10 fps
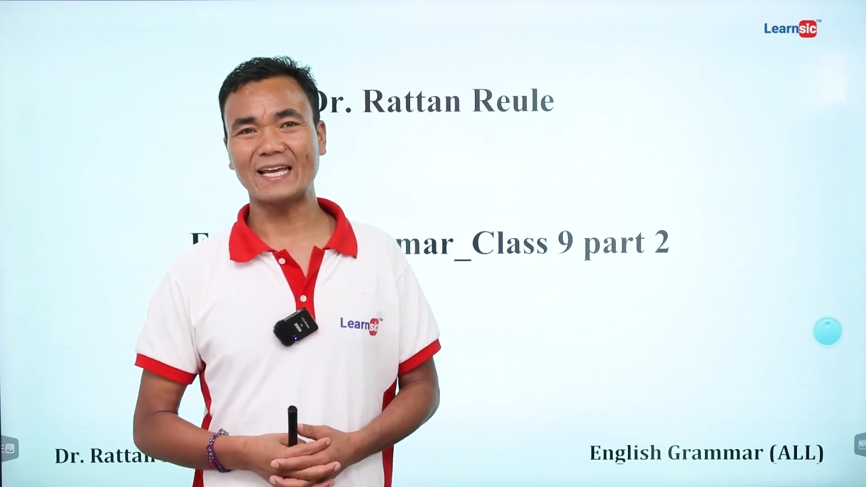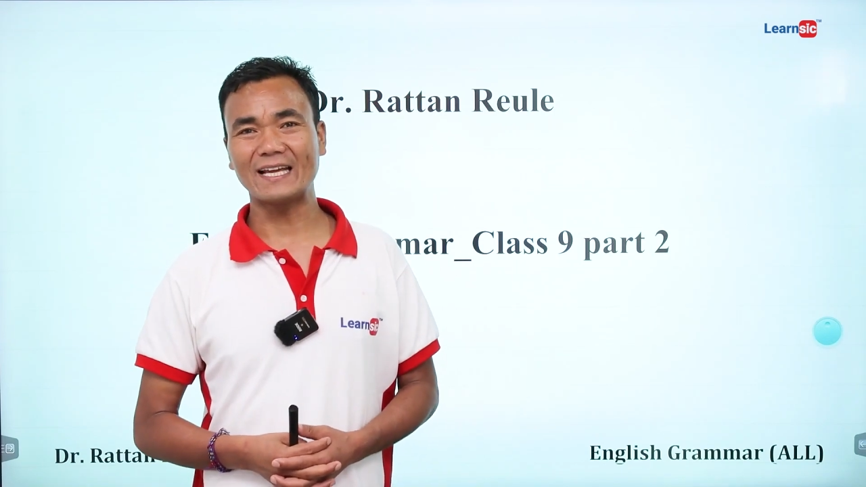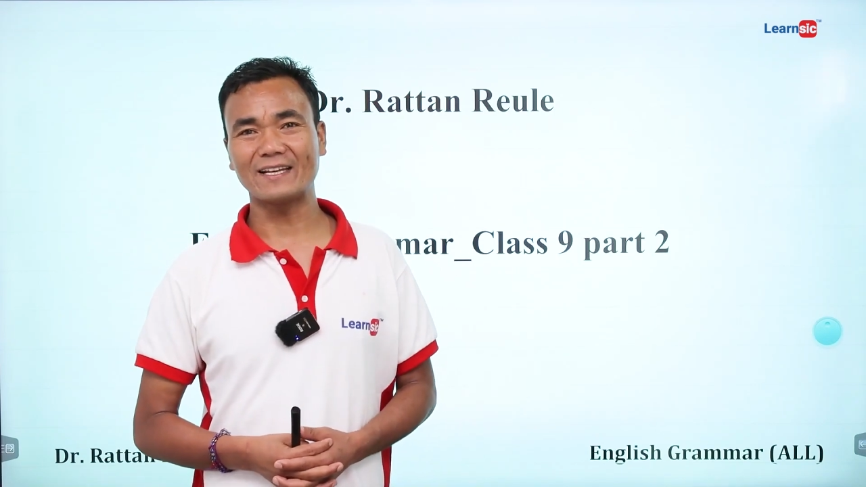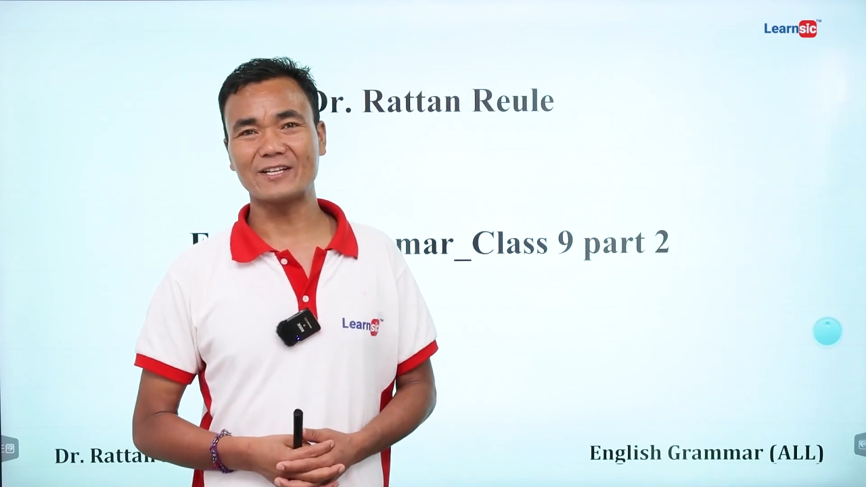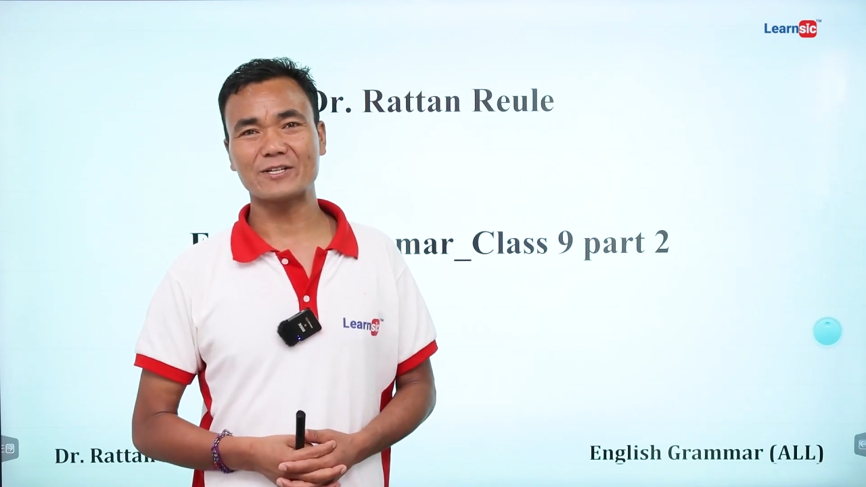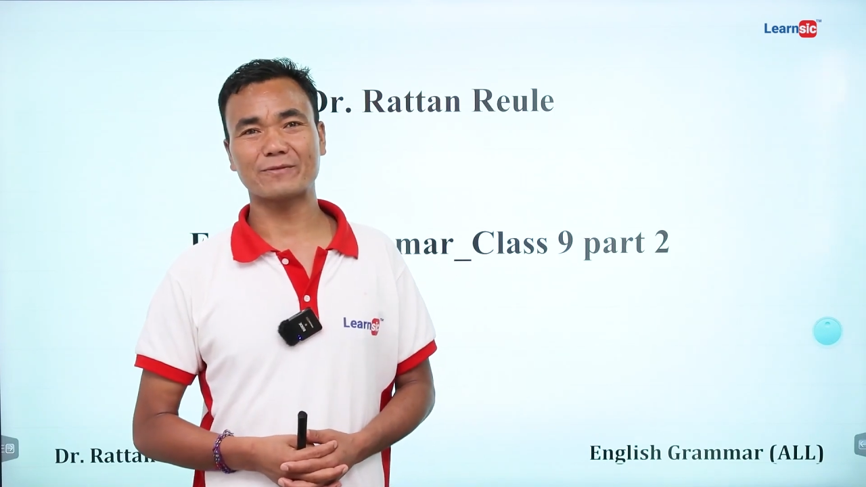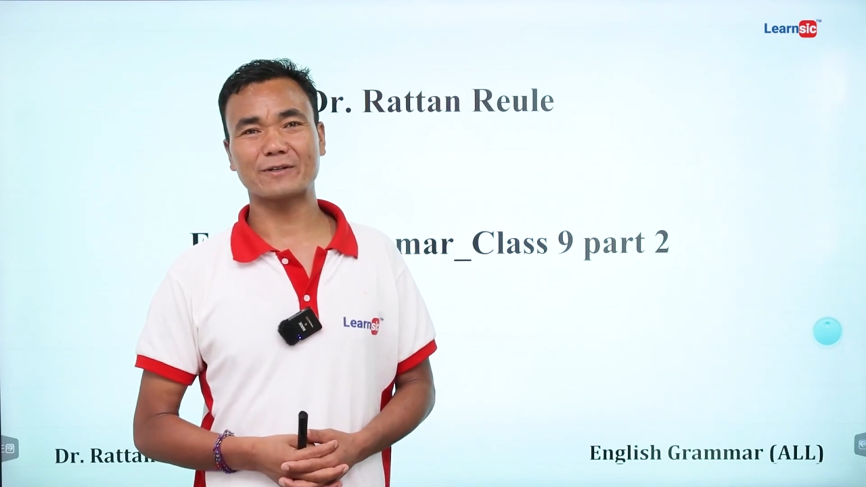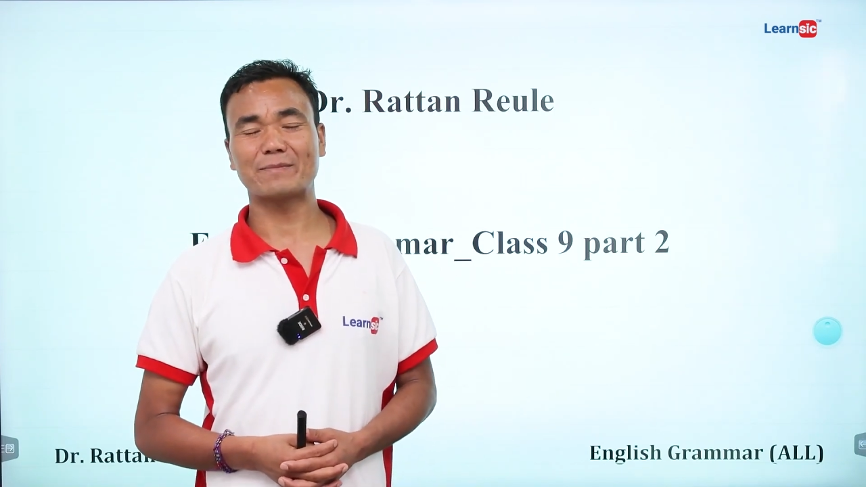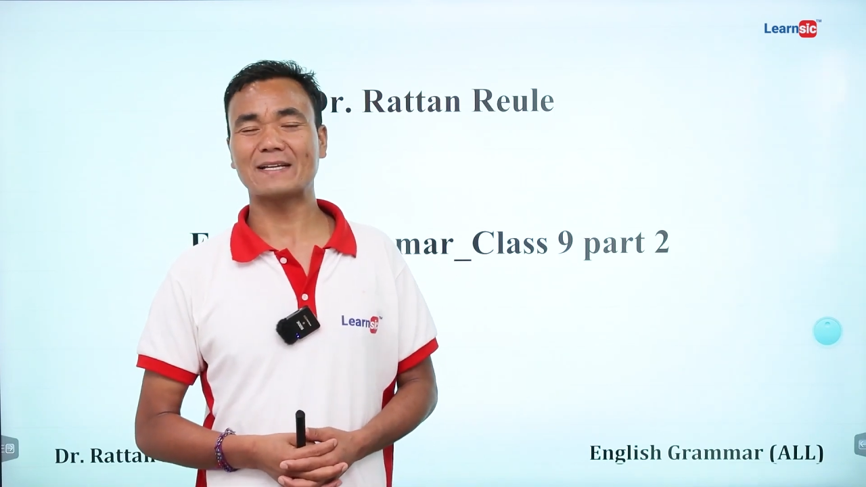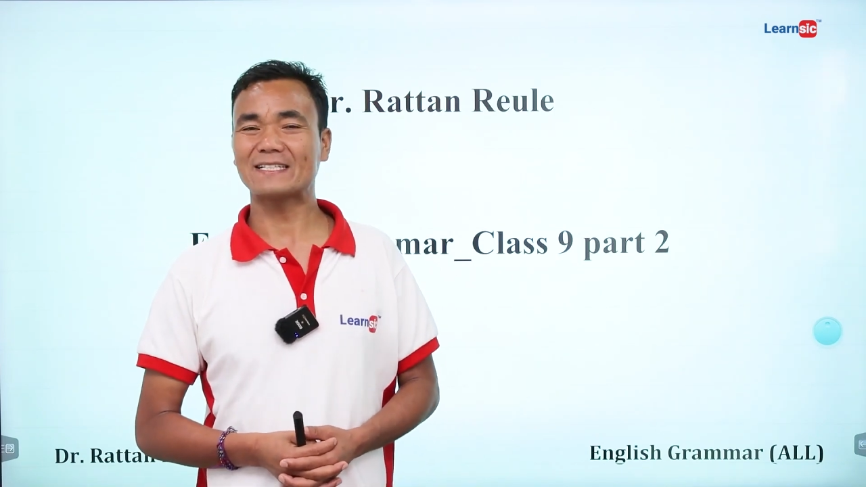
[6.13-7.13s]
English for
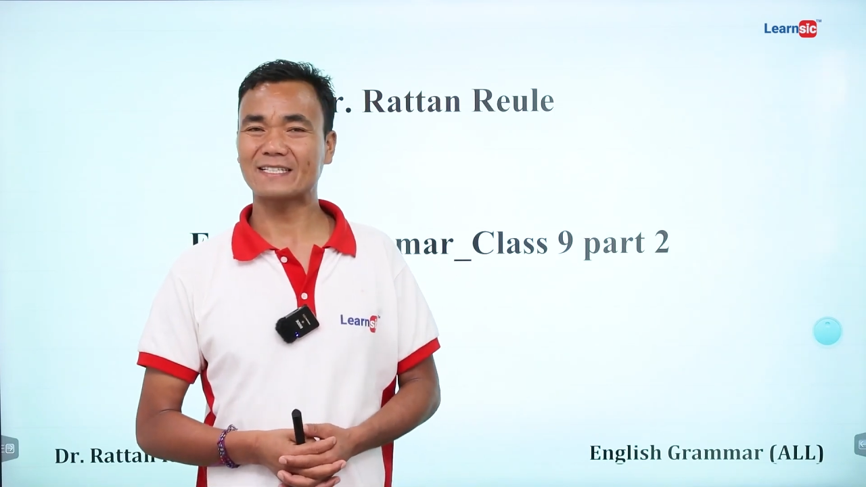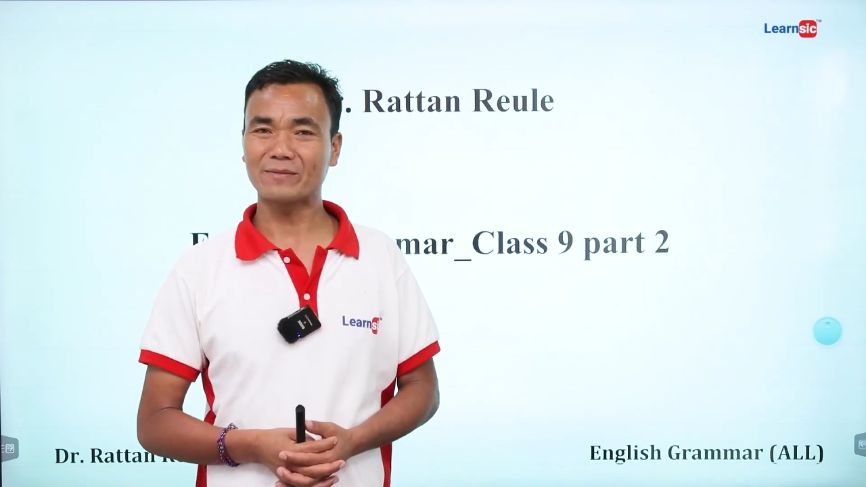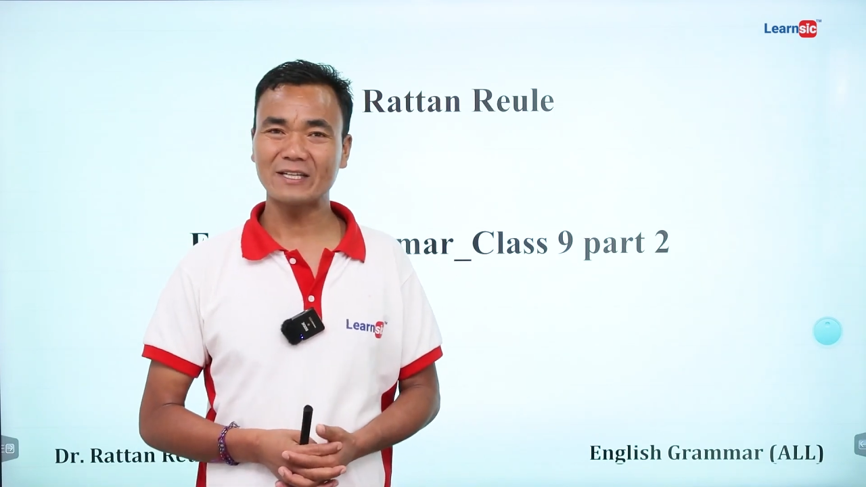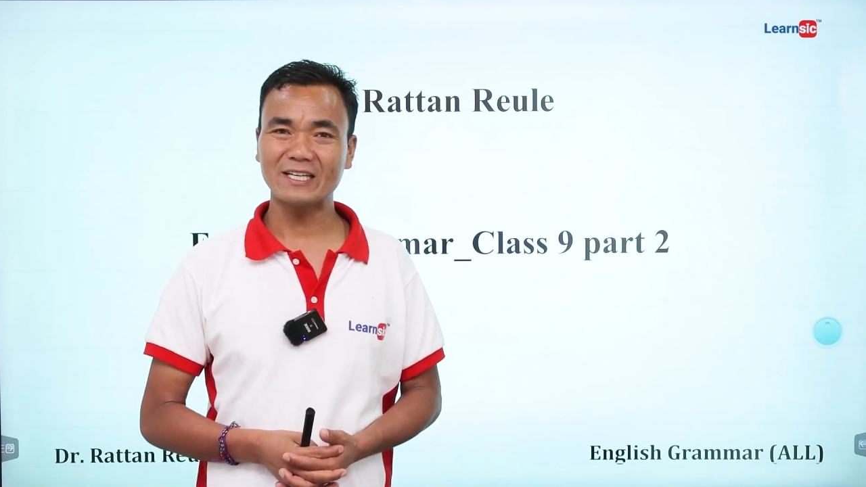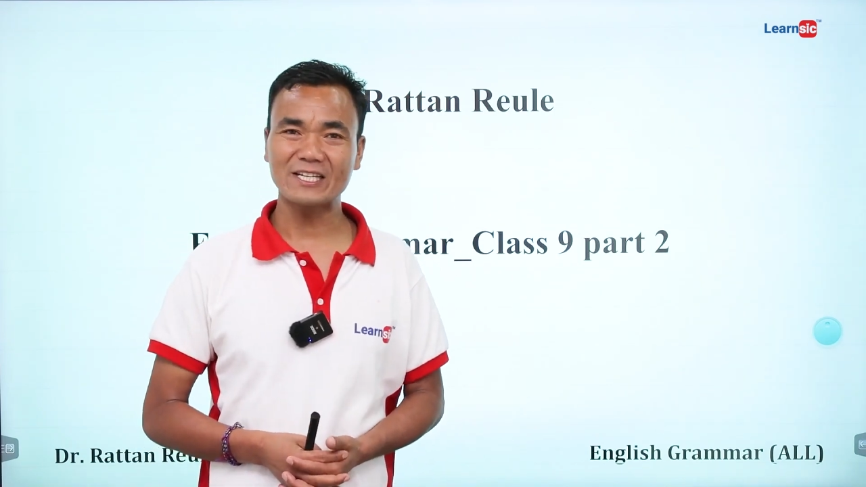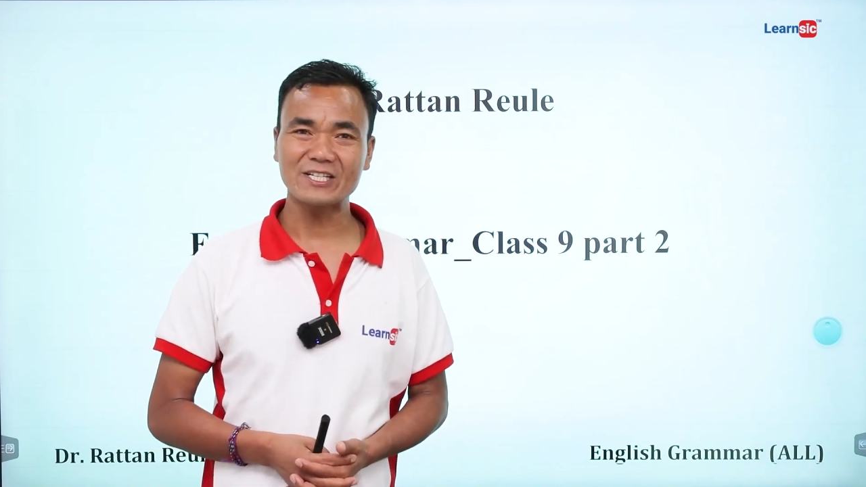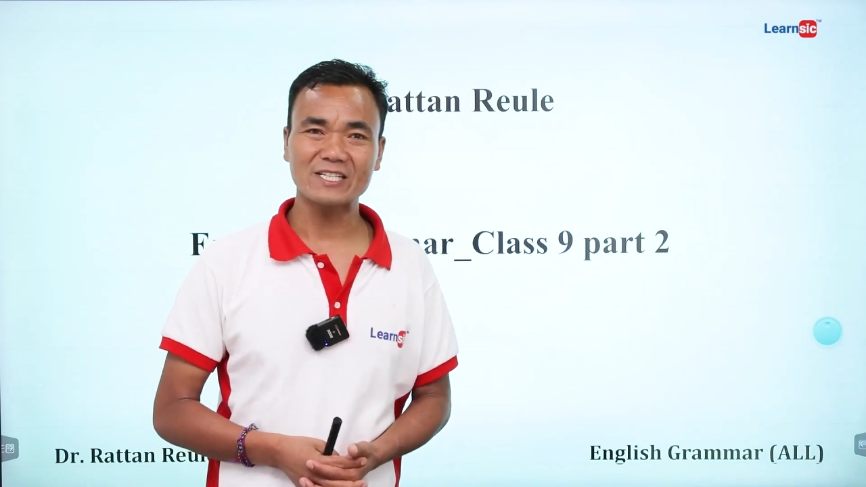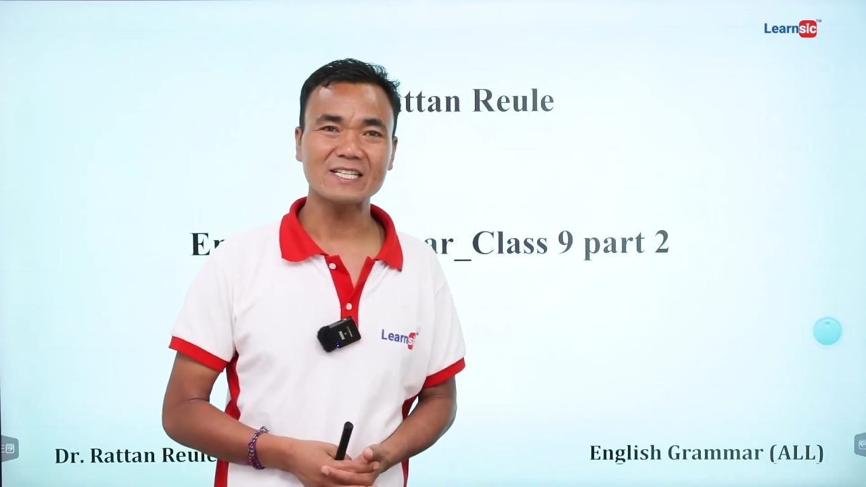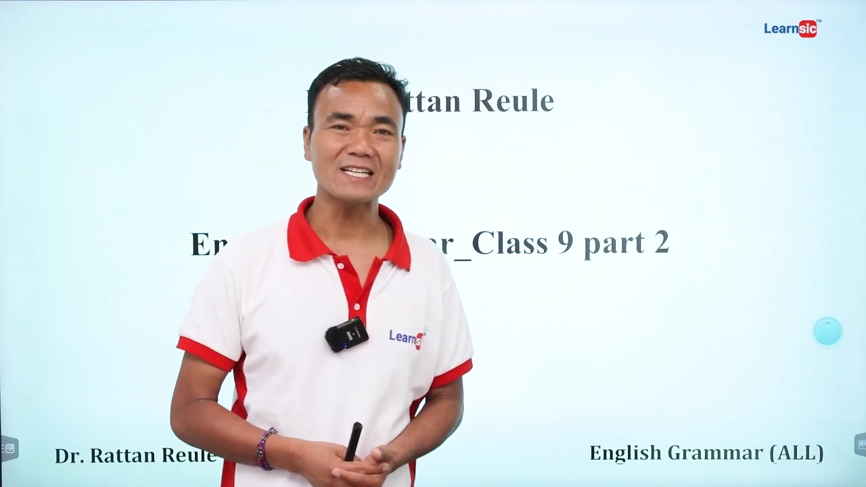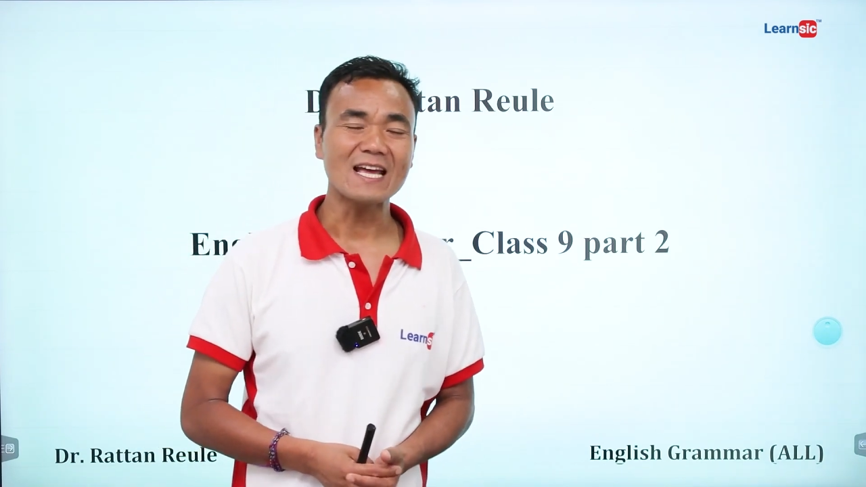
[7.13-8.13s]
better
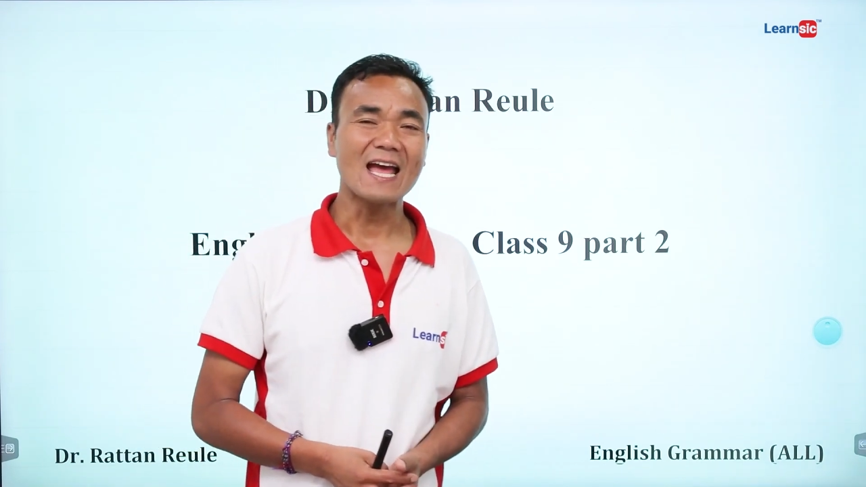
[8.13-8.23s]
communication